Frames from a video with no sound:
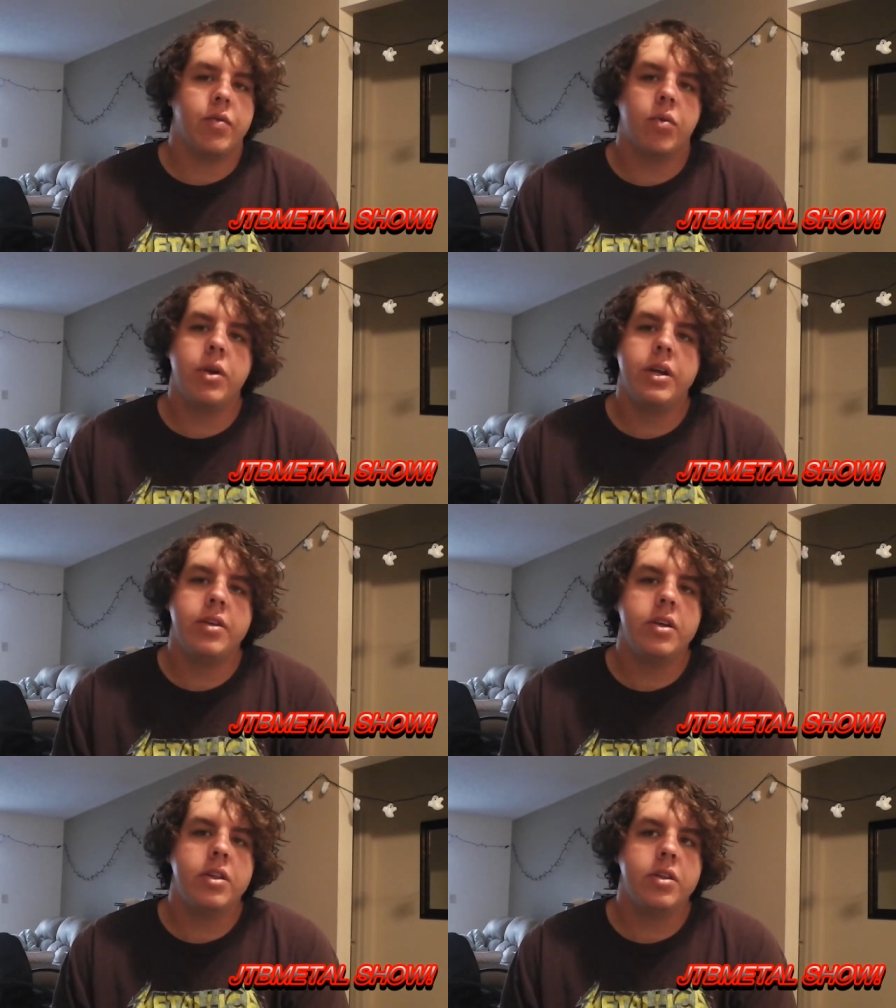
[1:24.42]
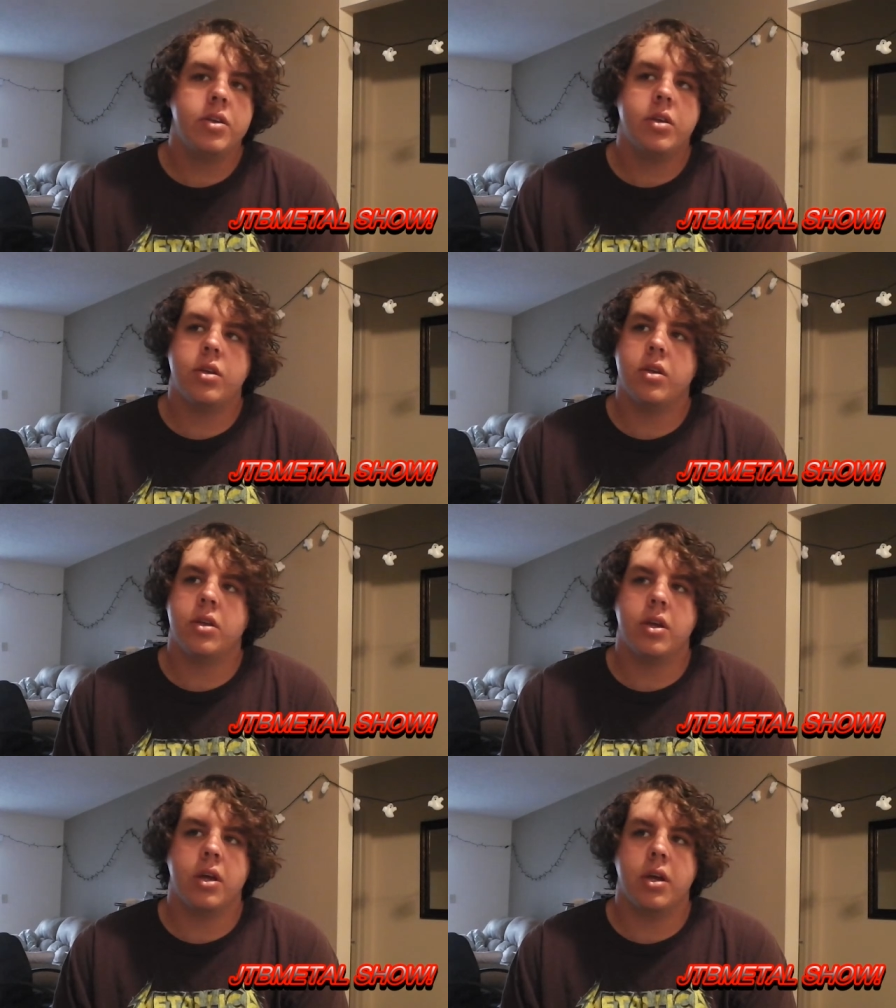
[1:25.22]
For reasons
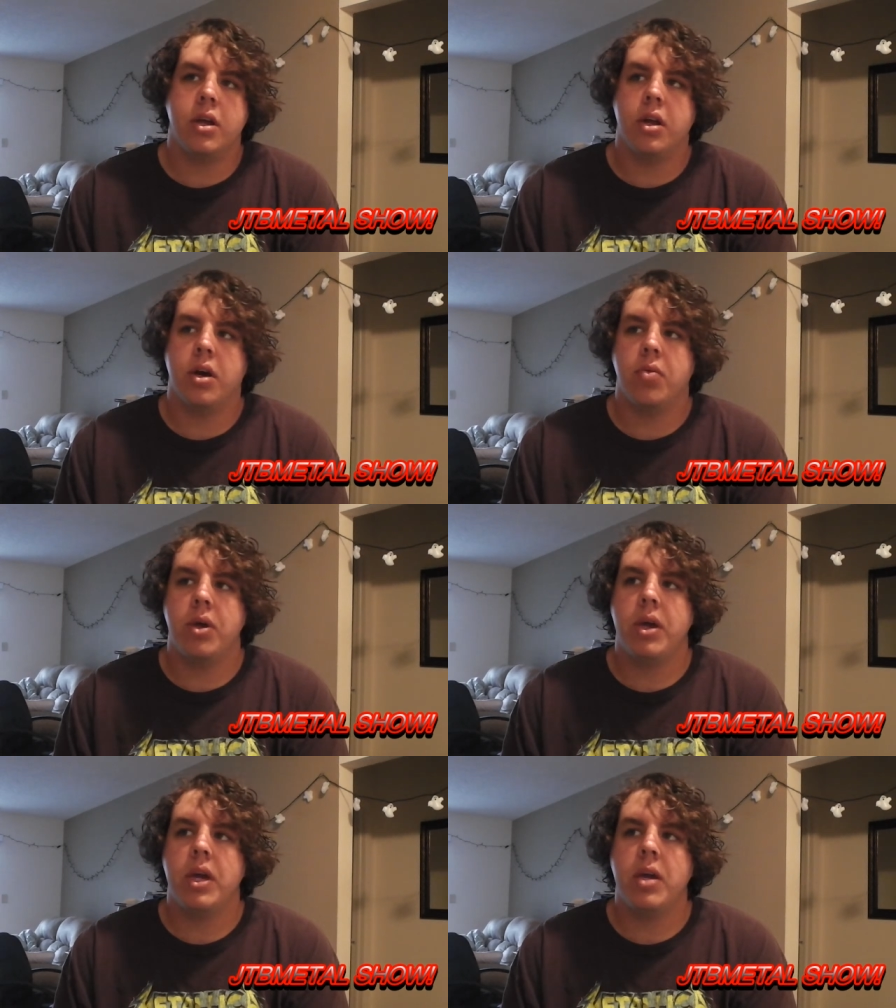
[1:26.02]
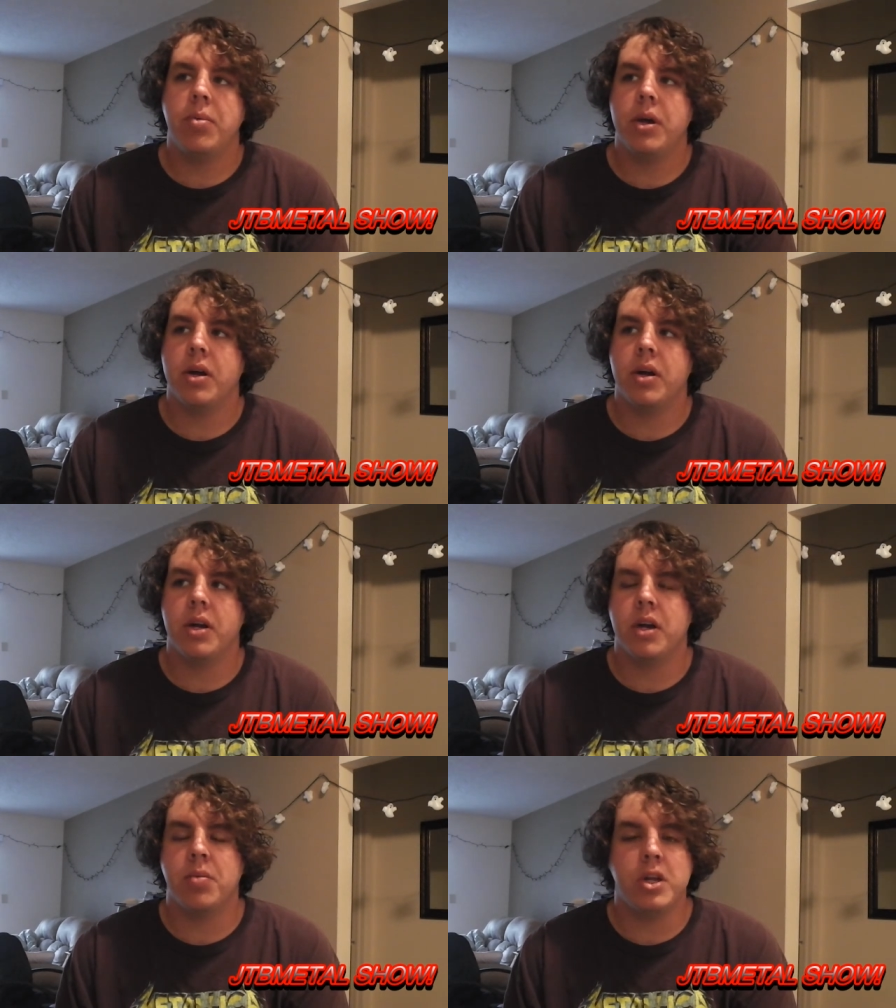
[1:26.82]
you know, we keep hearing
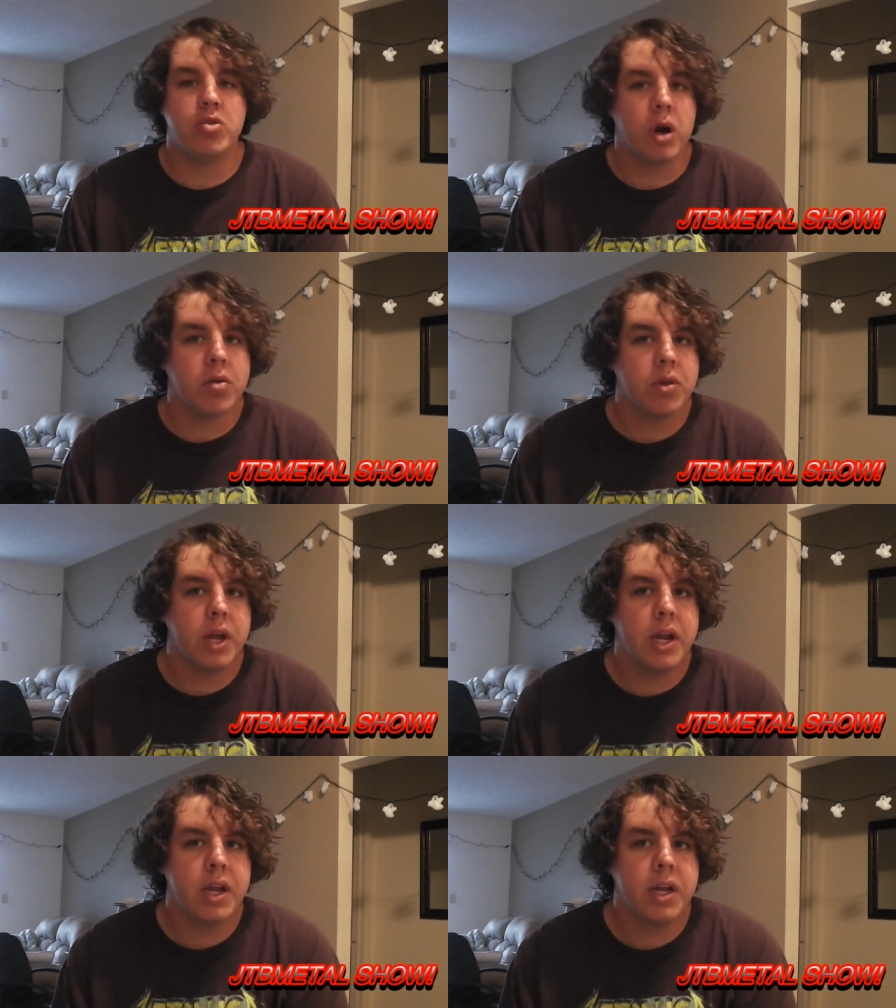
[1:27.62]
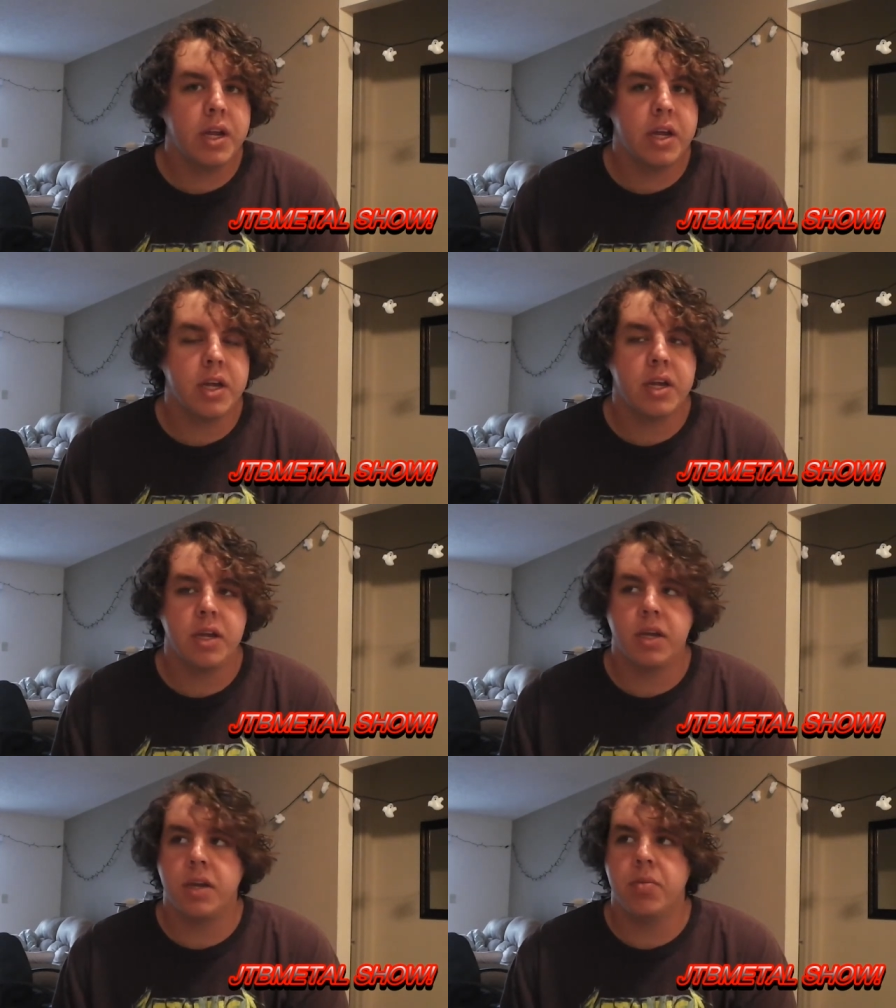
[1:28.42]
it could be drug related. It,
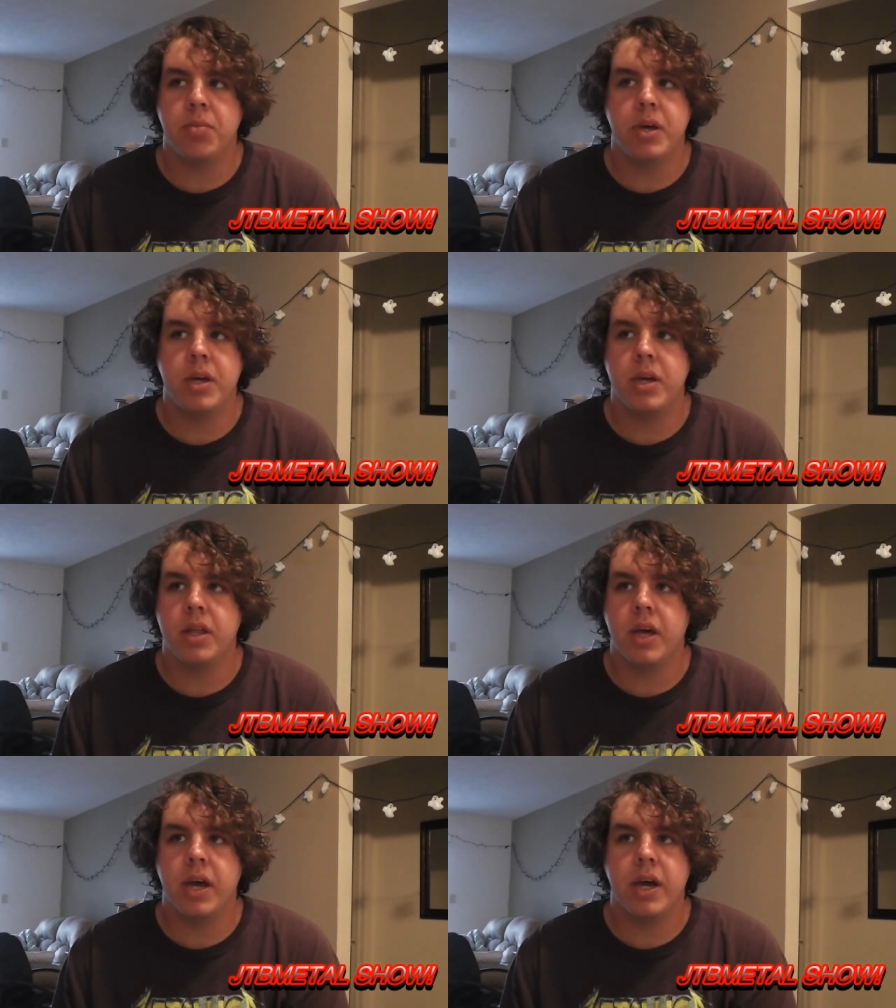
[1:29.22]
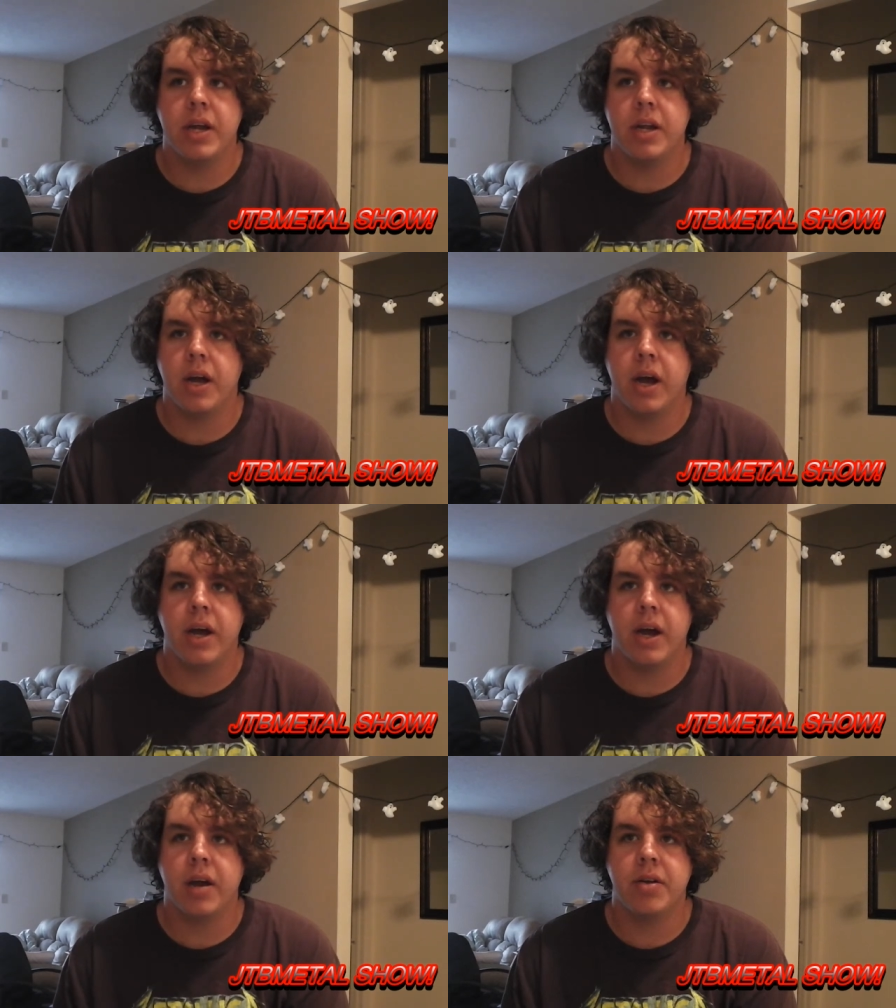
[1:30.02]
it could be that
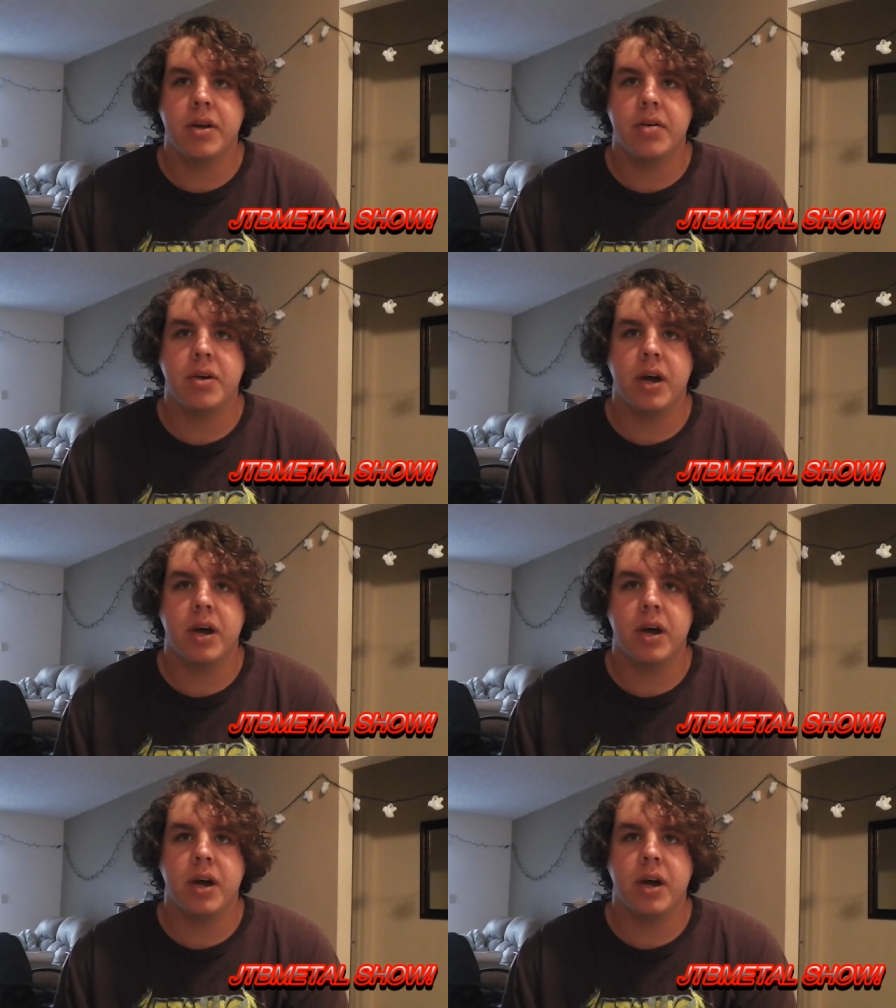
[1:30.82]
I, I don't know.